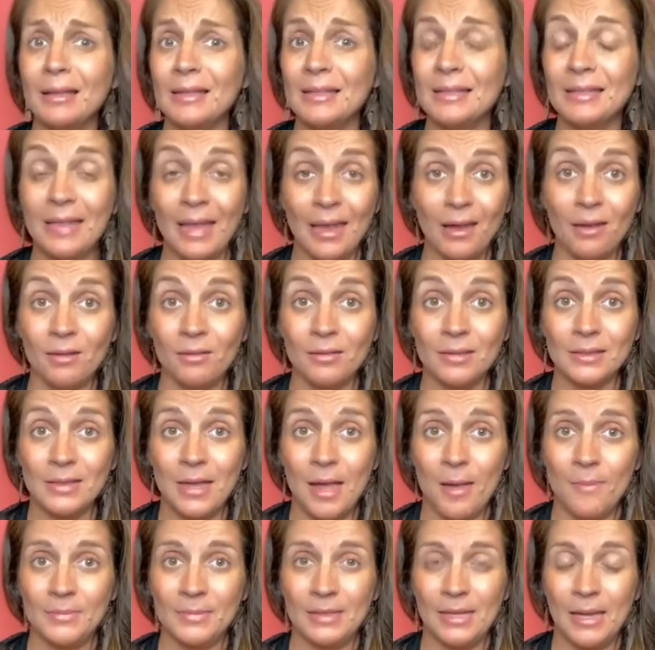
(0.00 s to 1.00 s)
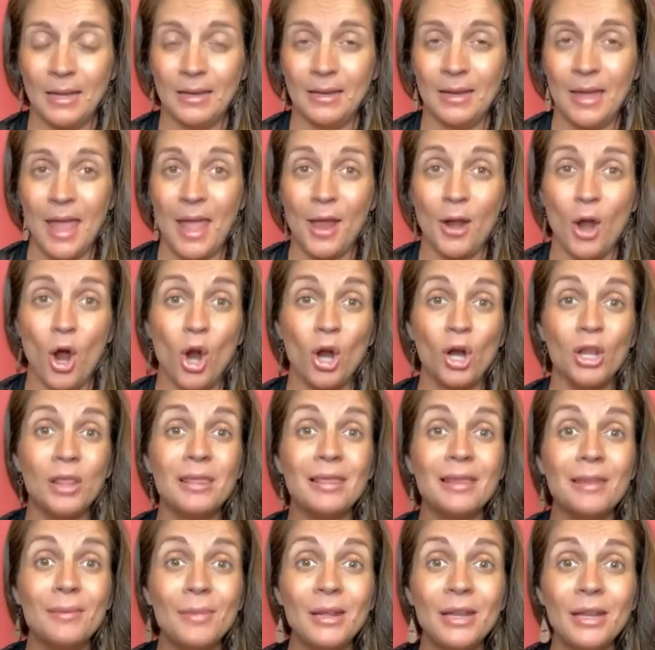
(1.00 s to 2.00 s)
sales comes in, and our
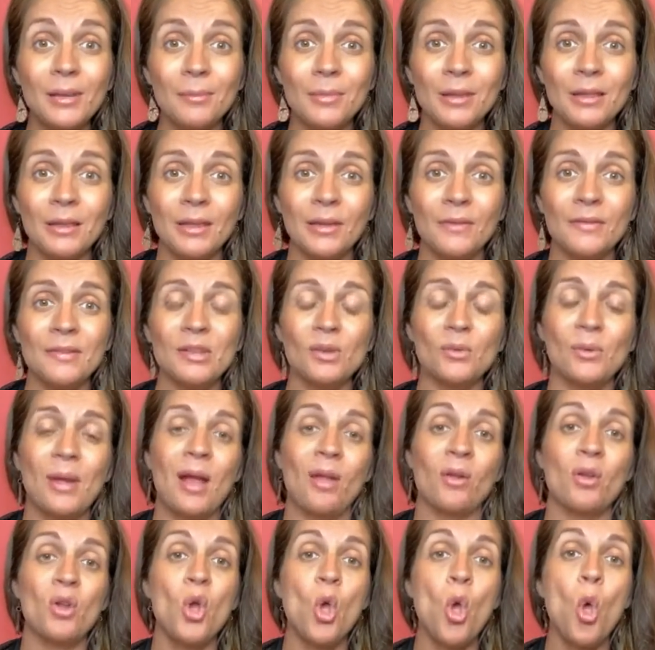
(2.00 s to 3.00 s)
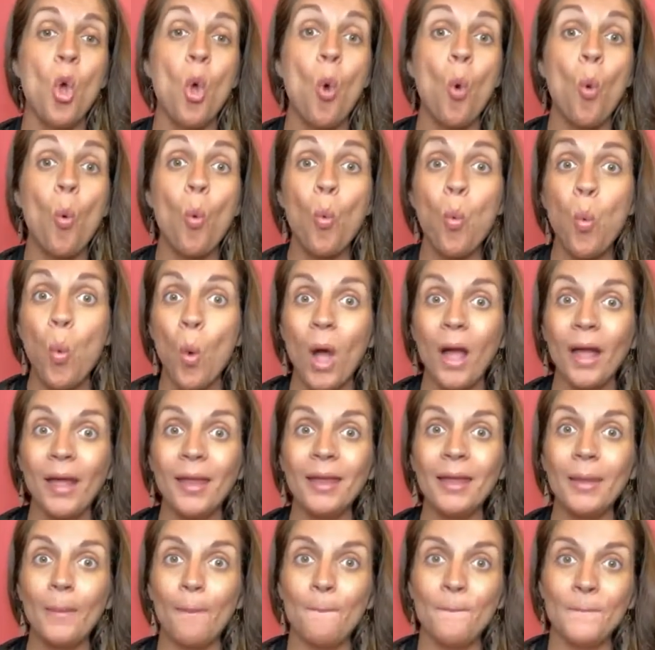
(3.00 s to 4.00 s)
limiting beliefs around what
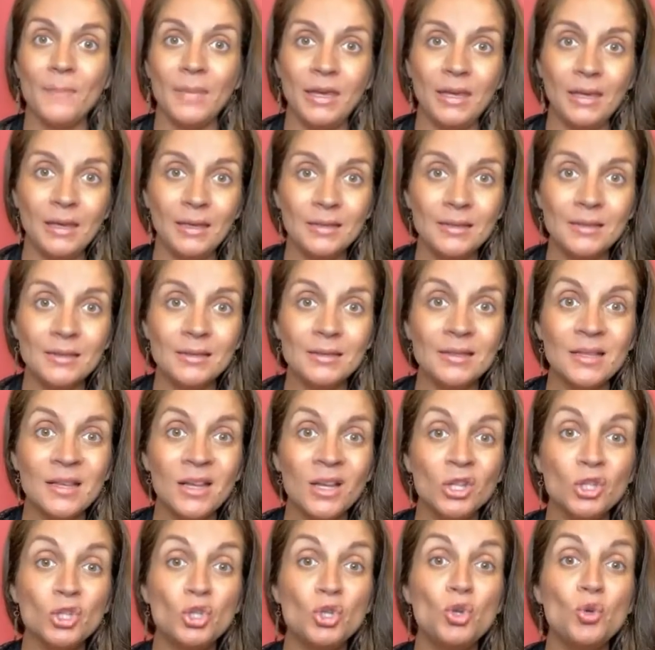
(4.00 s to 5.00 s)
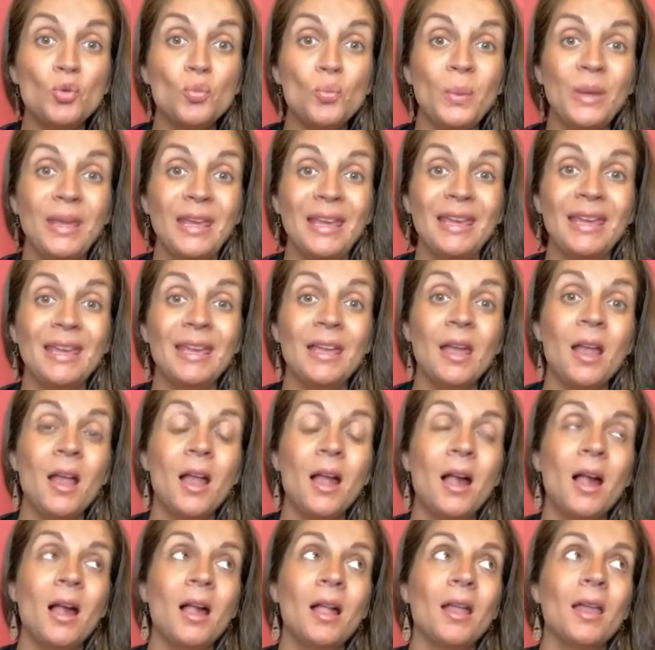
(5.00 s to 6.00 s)
it means to be
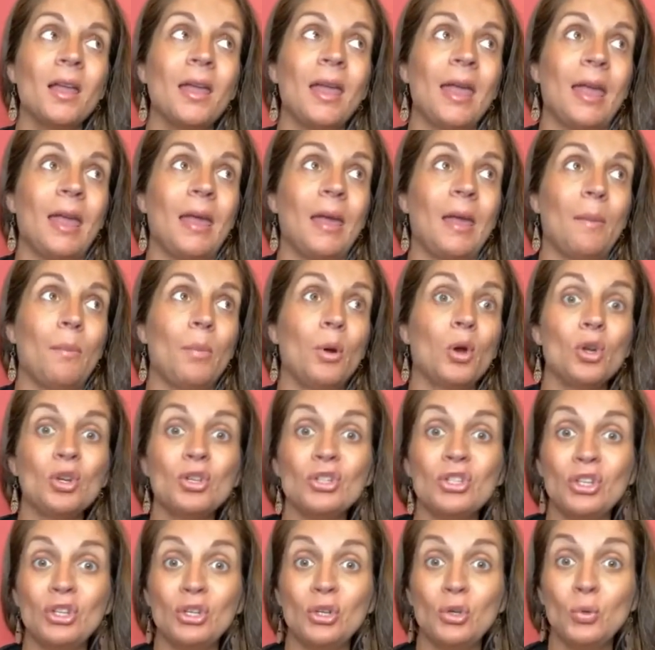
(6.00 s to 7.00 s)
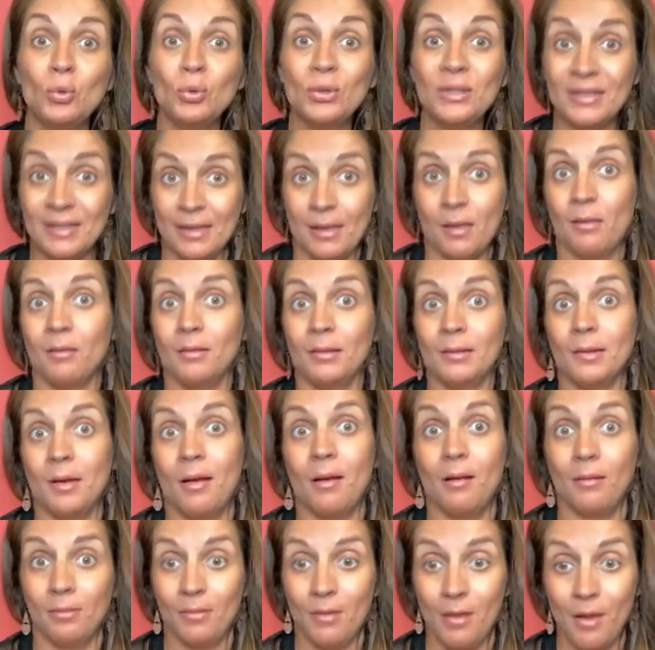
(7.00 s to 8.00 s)
a person who sells
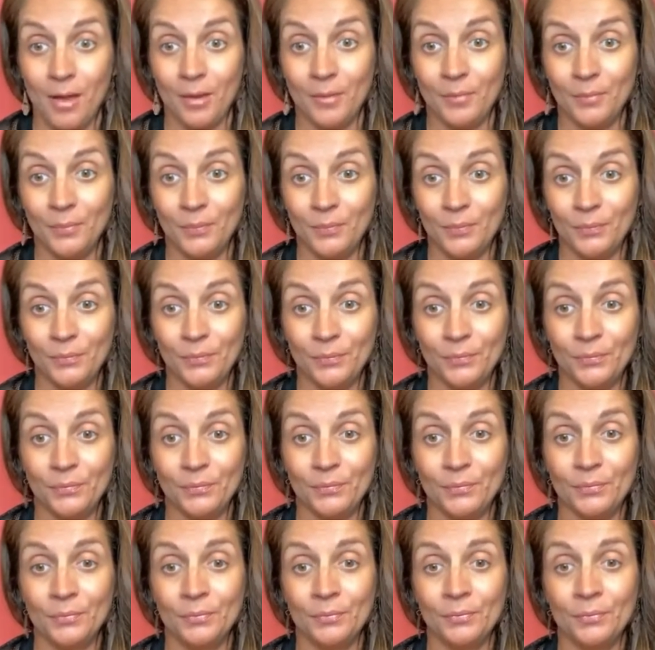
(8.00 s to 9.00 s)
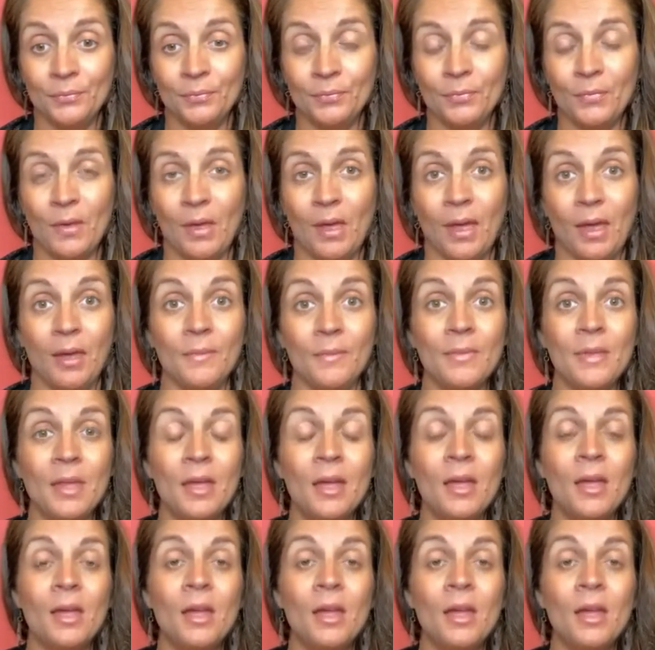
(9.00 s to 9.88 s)
online. Okay?